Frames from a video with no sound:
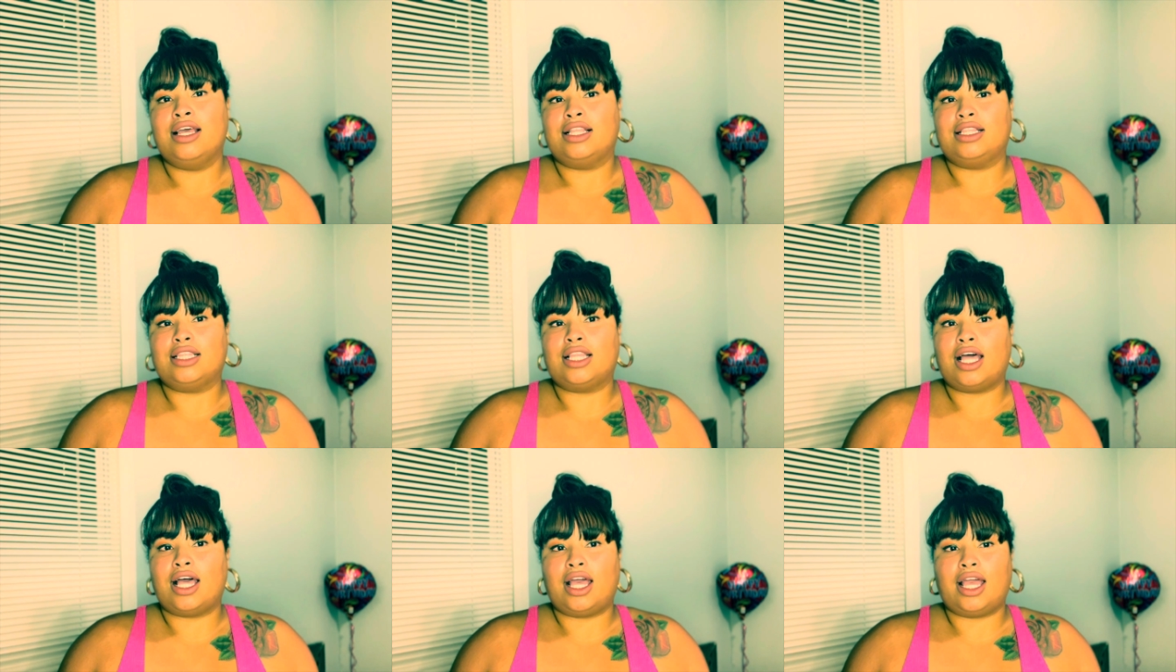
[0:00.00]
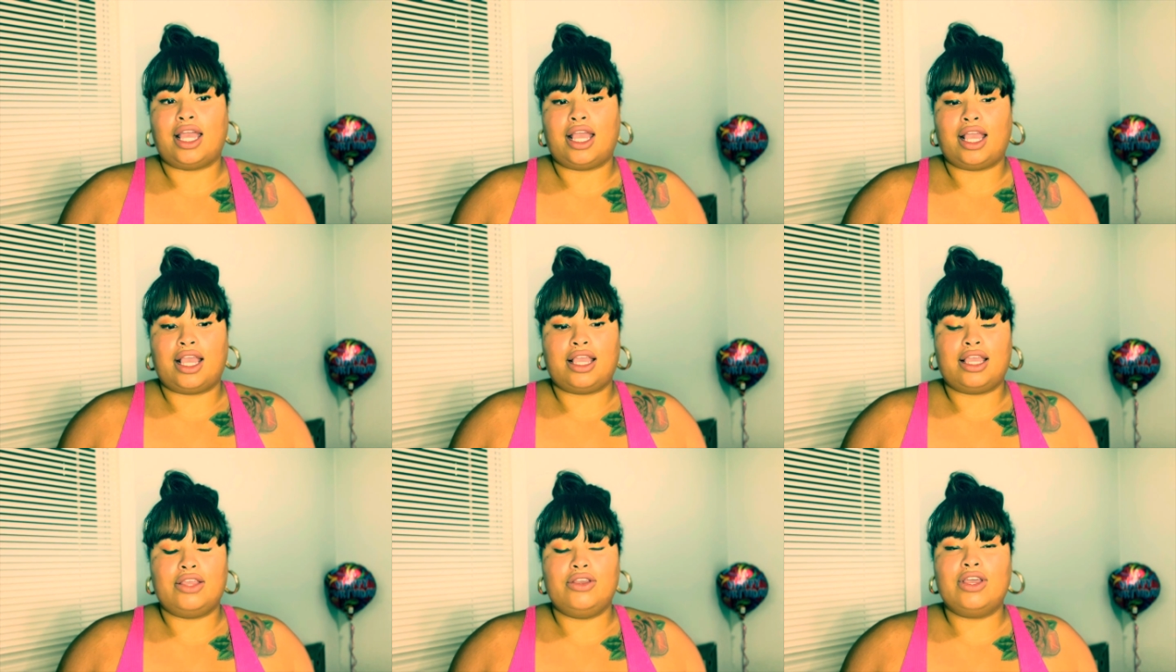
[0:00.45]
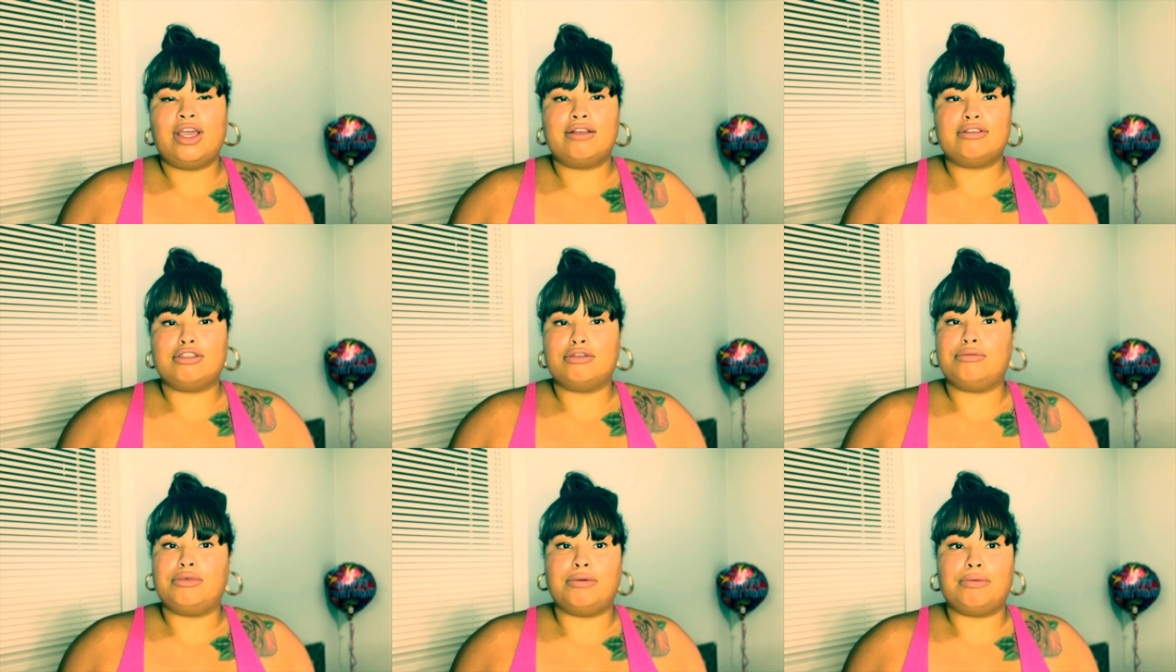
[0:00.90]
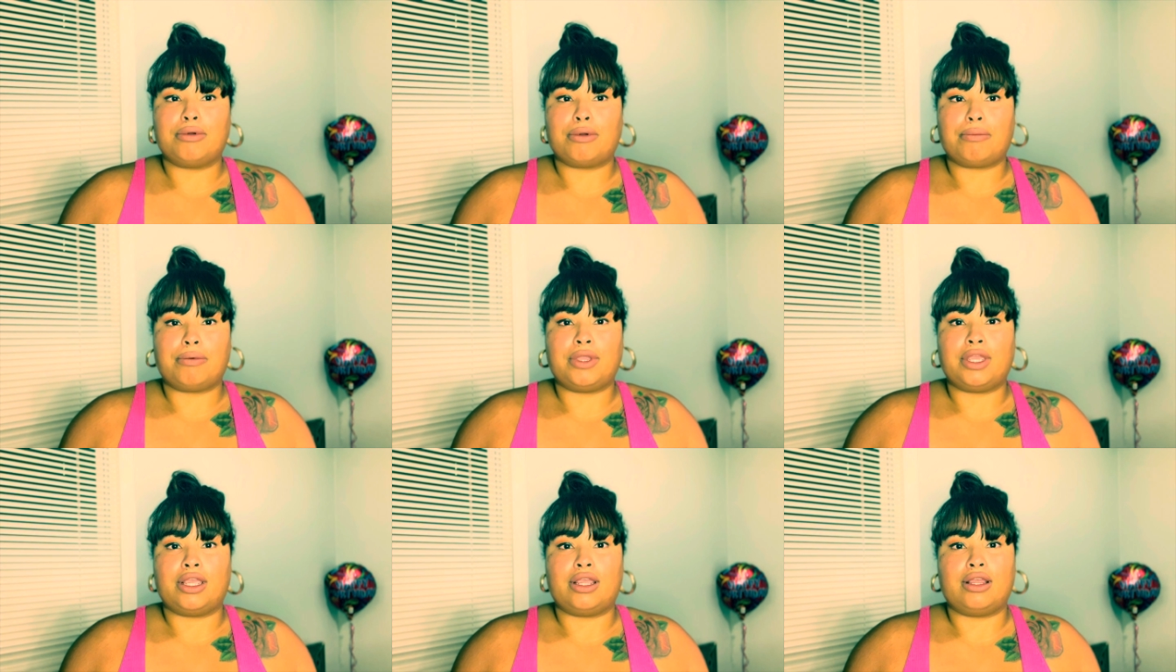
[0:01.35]
Like, you have to be
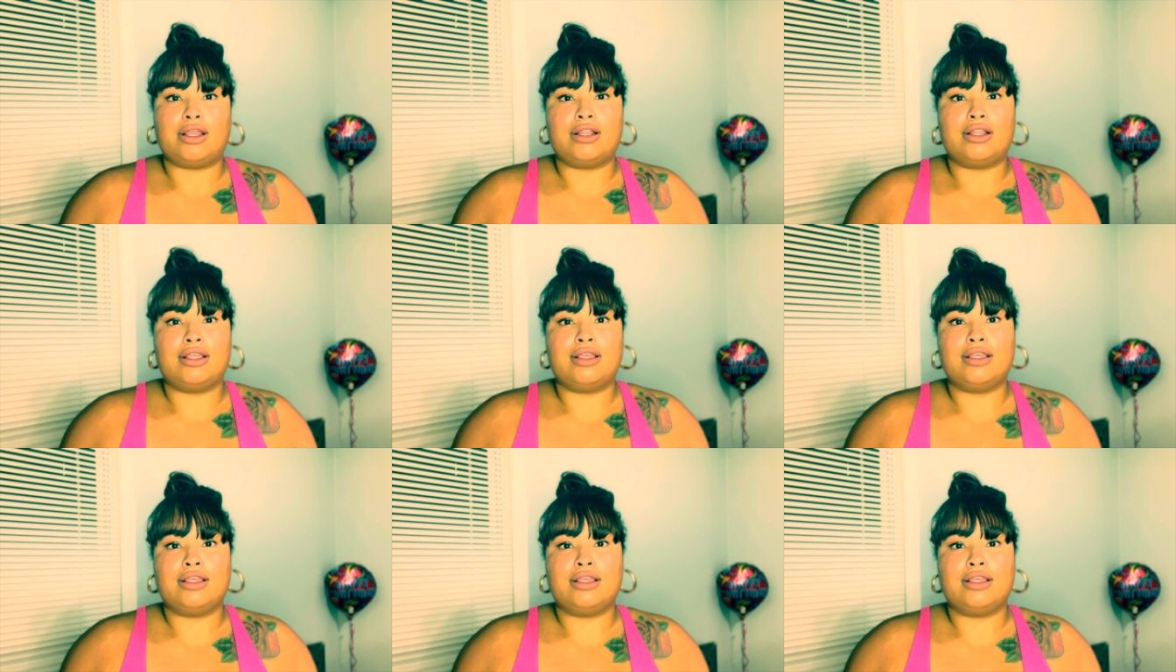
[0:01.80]
prepared.